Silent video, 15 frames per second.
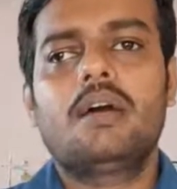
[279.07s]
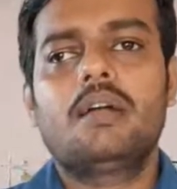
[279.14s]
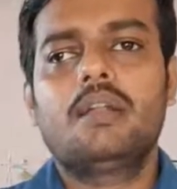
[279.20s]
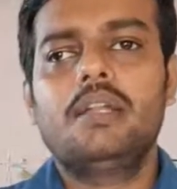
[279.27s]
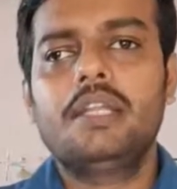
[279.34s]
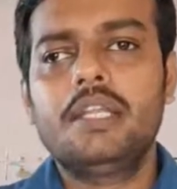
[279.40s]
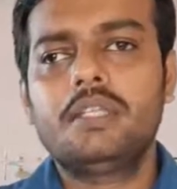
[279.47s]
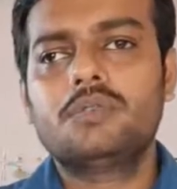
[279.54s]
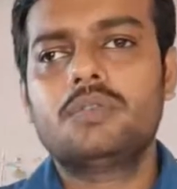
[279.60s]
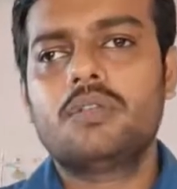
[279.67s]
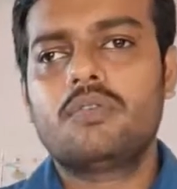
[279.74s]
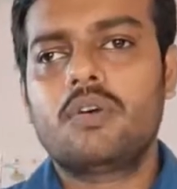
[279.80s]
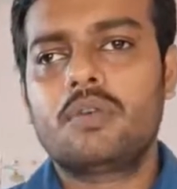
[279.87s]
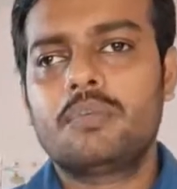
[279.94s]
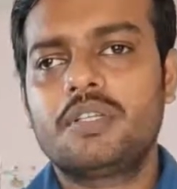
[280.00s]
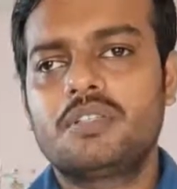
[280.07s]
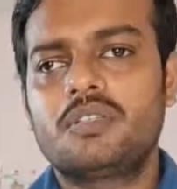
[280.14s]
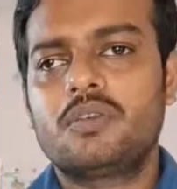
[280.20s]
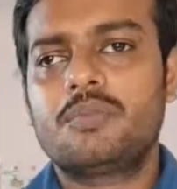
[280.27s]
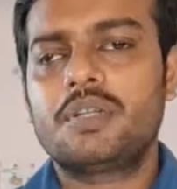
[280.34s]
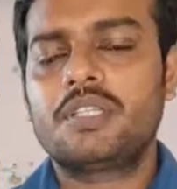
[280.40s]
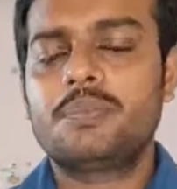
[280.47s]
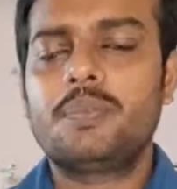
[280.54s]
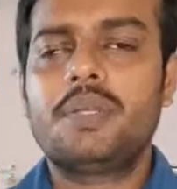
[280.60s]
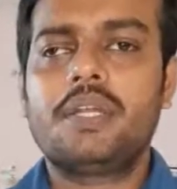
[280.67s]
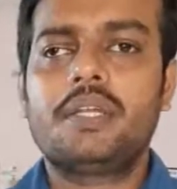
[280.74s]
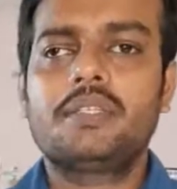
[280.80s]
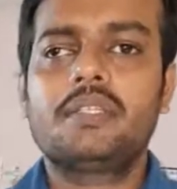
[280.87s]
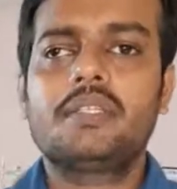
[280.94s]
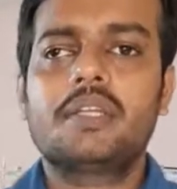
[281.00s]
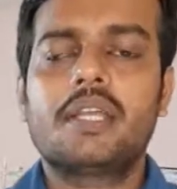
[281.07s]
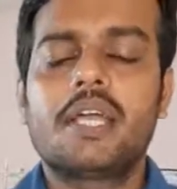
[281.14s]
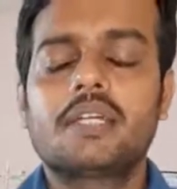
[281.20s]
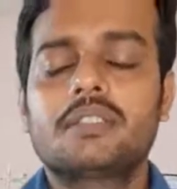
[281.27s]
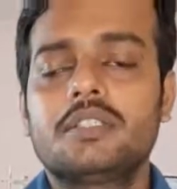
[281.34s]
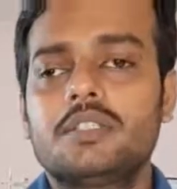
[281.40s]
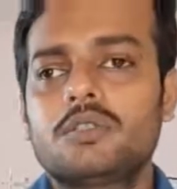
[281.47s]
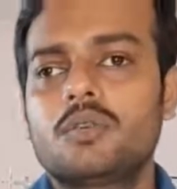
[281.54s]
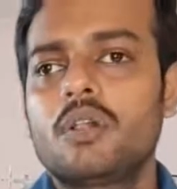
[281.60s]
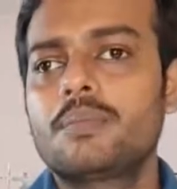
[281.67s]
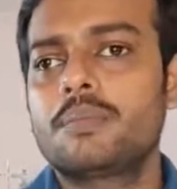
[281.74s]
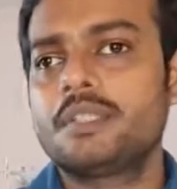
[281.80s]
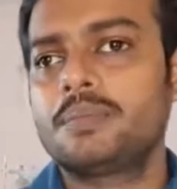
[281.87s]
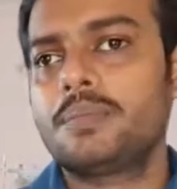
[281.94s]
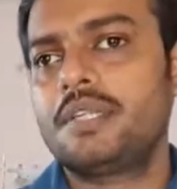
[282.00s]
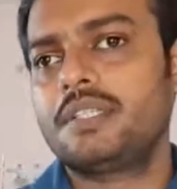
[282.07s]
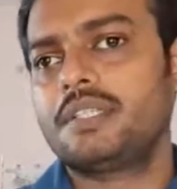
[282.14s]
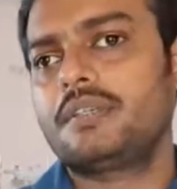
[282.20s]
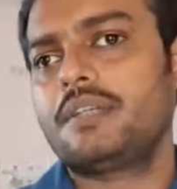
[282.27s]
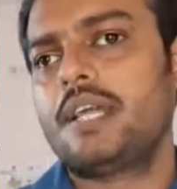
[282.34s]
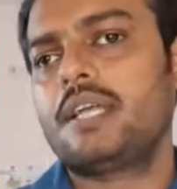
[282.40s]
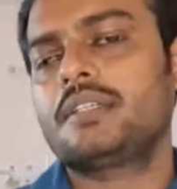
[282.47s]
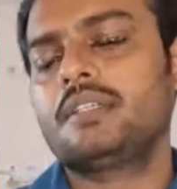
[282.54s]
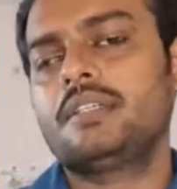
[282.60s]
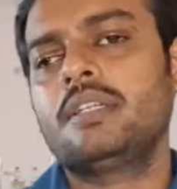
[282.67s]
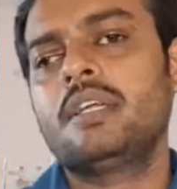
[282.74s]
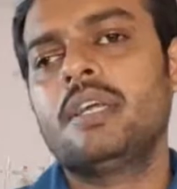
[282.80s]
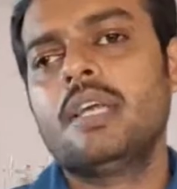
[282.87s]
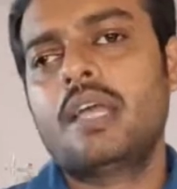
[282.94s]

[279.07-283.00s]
leading to the formation of precipitate, then the reaction is called precipitation reaction,